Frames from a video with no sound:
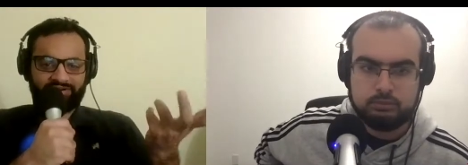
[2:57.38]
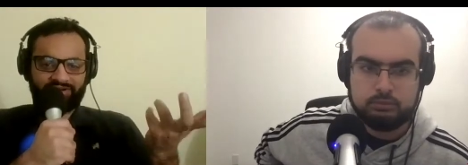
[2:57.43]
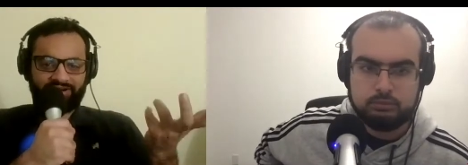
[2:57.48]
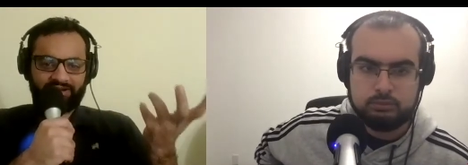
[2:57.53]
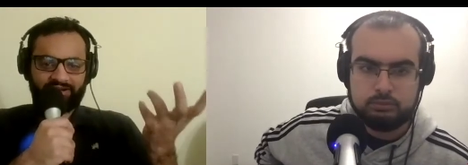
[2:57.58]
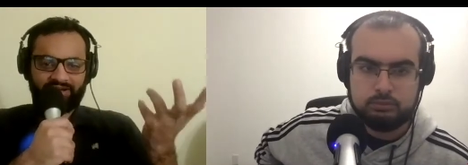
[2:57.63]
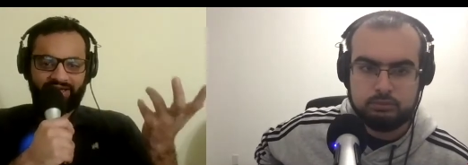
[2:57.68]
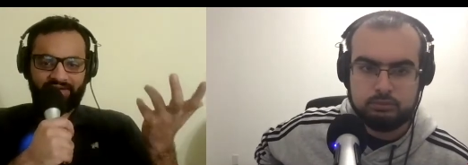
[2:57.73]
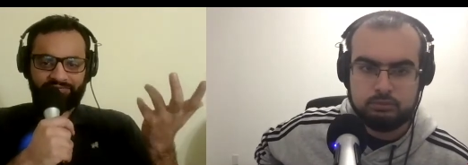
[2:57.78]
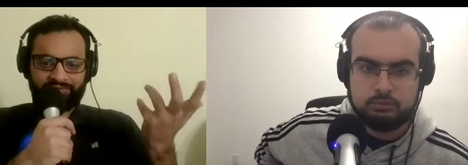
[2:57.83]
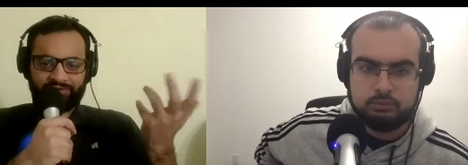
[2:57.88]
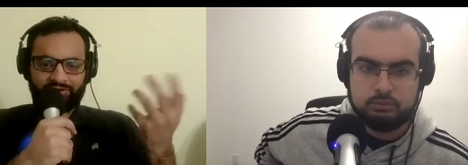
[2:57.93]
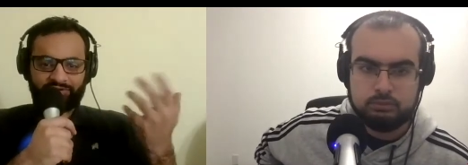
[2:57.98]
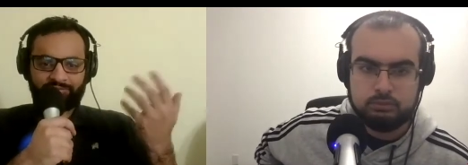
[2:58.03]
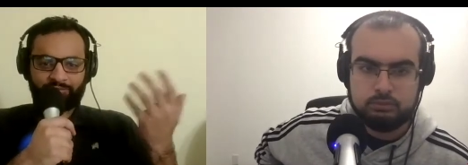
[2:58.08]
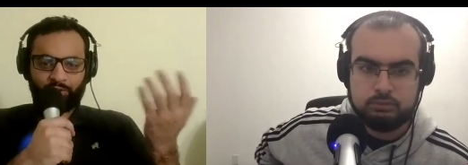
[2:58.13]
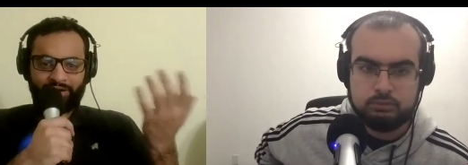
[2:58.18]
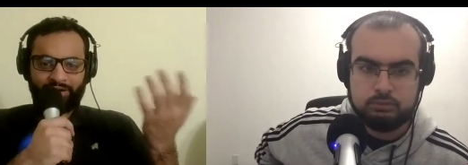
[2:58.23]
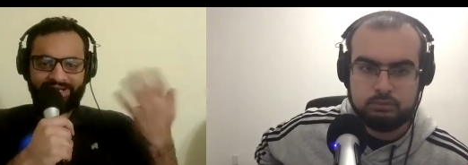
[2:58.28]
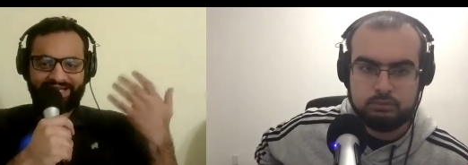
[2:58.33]
Speaker 1: uh, effort of
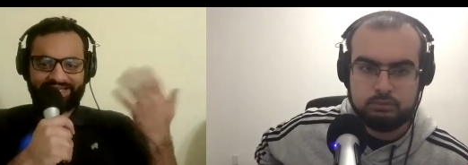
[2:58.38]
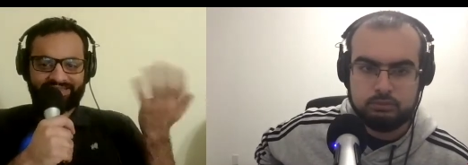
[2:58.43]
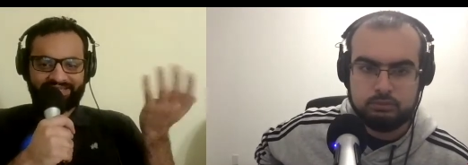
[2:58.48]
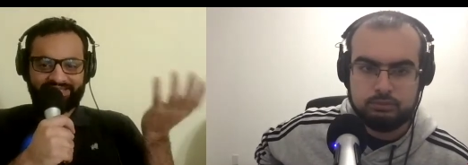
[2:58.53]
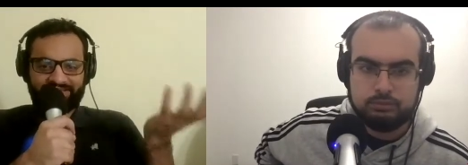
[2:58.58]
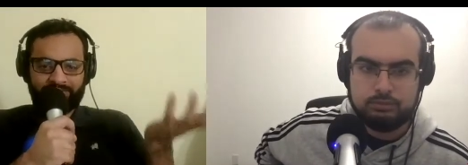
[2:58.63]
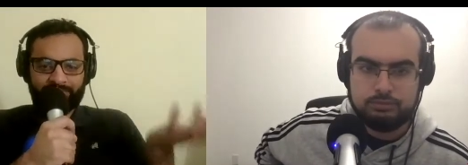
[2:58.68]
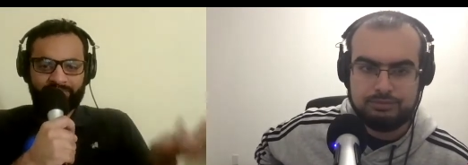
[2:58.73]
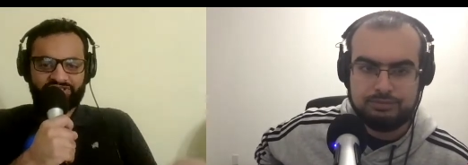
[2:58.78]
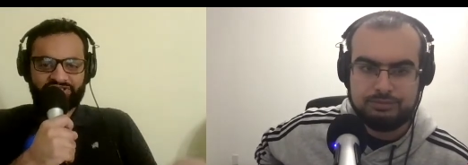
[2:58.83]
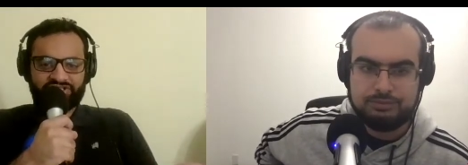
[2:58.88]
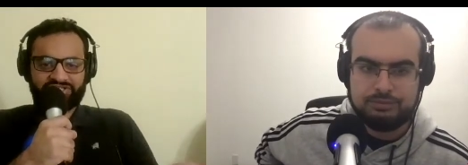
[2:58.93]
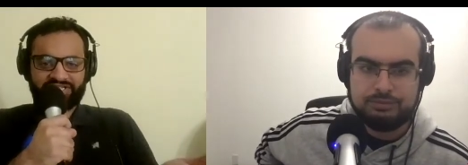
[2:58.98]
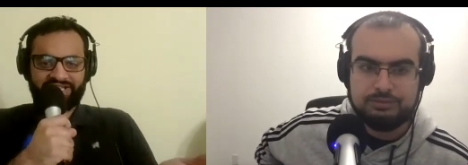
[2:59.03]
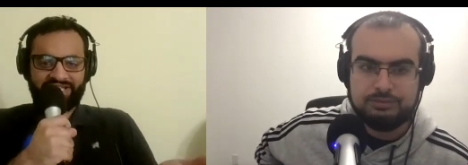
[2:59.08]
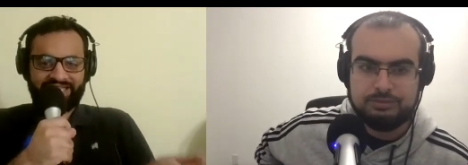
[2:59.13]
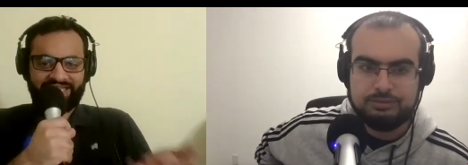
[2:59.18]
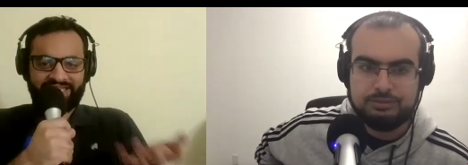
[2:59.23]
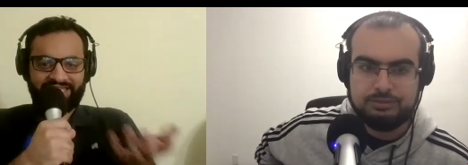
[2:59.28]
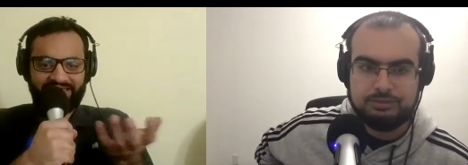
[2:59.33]
bowling. I think it was just
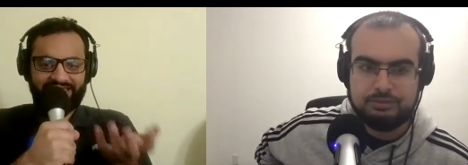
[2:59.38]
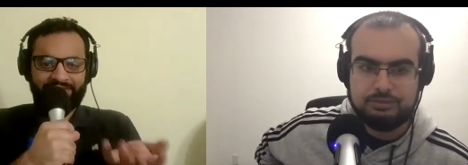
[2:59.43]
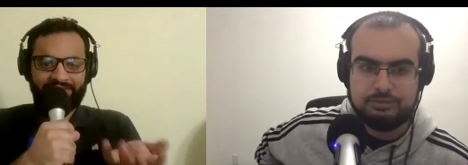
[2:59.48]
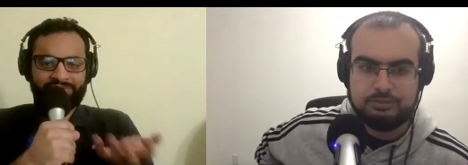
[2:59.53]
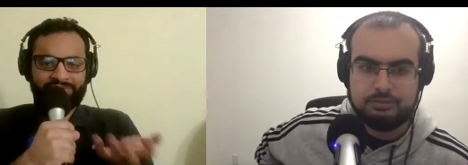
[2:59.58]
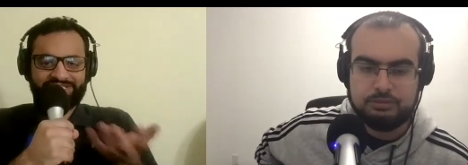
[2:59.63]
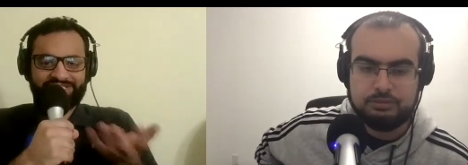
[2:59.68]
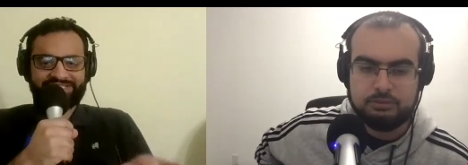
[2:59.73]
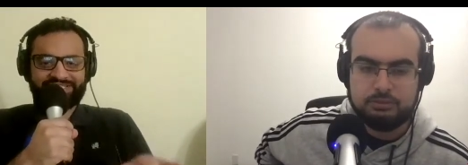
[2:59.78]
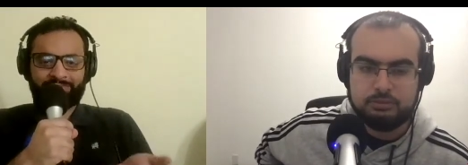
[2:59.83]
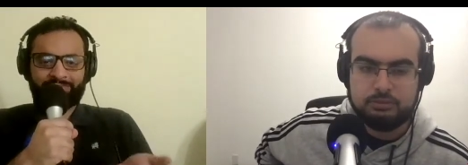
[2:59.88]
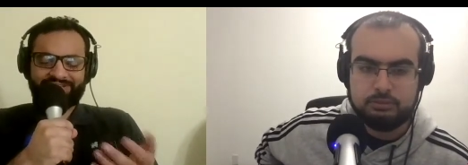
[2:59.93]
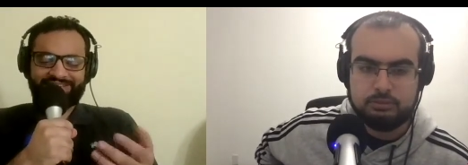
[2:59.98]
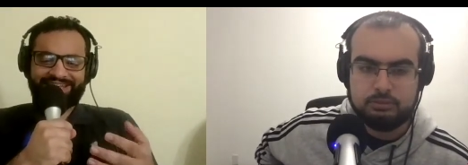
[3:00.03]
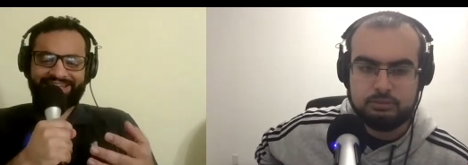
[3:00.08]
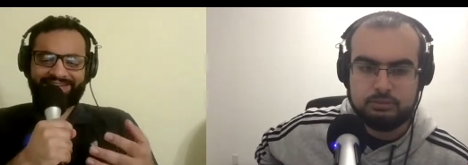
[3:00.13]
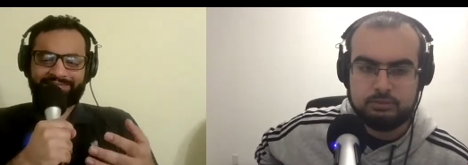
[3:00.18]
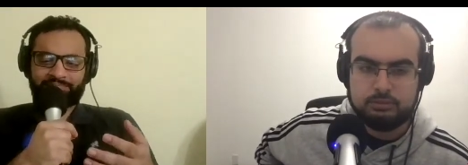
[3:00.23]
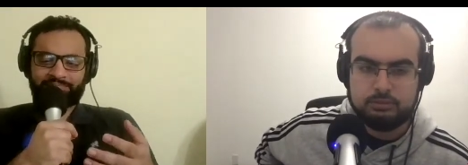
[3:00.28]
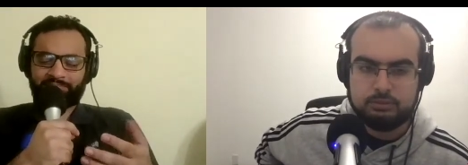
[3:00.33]
he it was just something
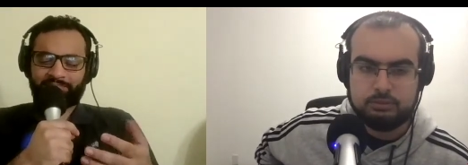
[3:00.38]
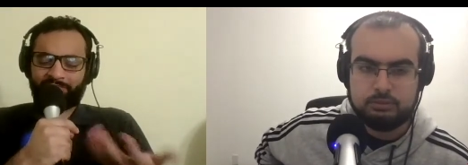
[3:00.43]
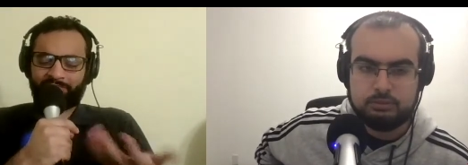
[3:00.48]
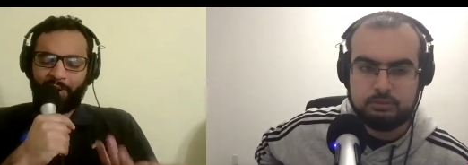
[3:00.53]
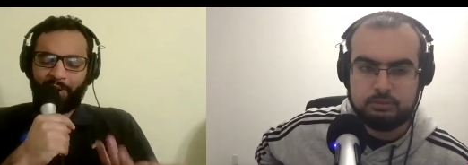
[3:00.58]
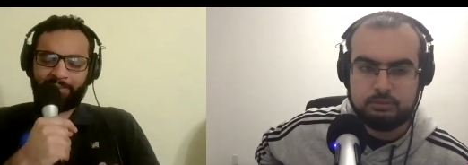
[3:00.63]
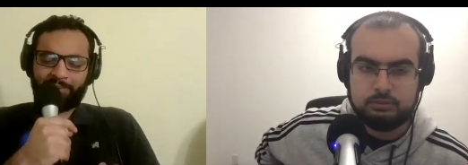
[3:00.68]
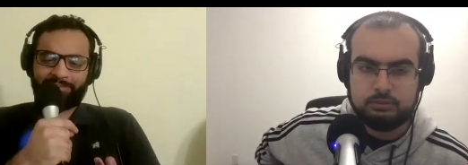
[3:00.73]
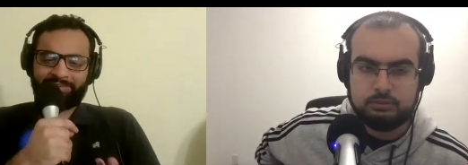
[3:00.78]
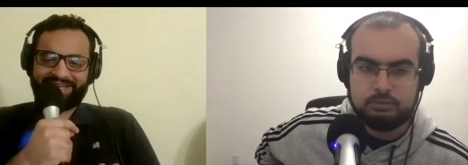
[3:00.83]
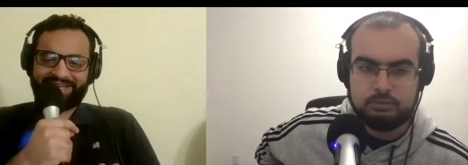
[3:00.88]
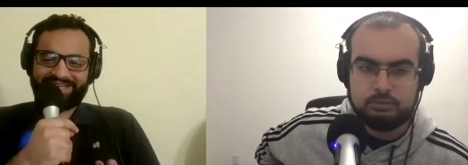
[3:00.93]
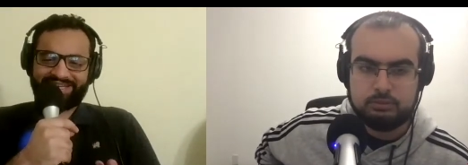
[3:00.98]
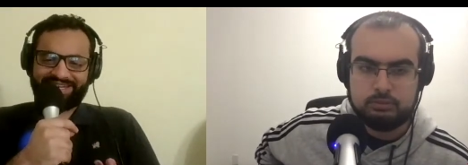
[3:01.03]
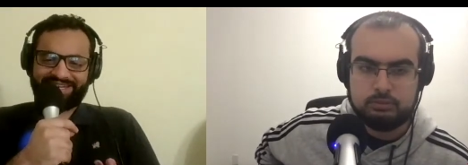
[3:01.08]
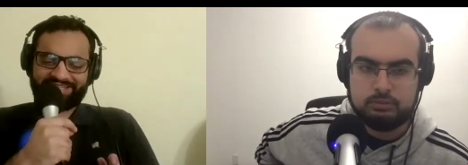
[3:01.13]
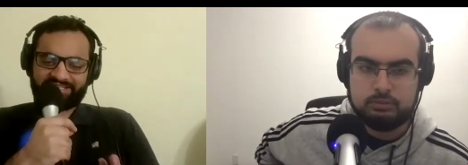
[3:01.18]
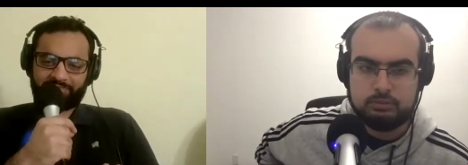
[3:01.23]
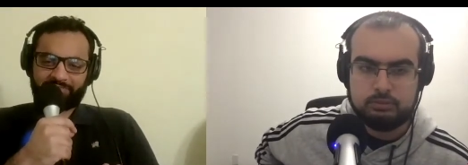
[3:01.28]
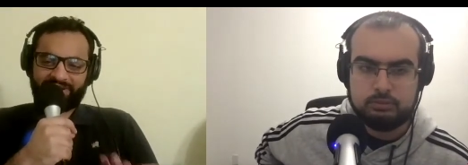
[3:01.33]
that probably
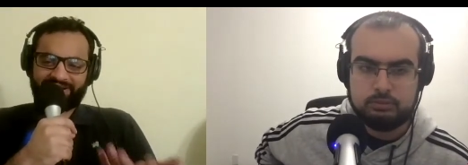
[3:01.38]
didn't expect.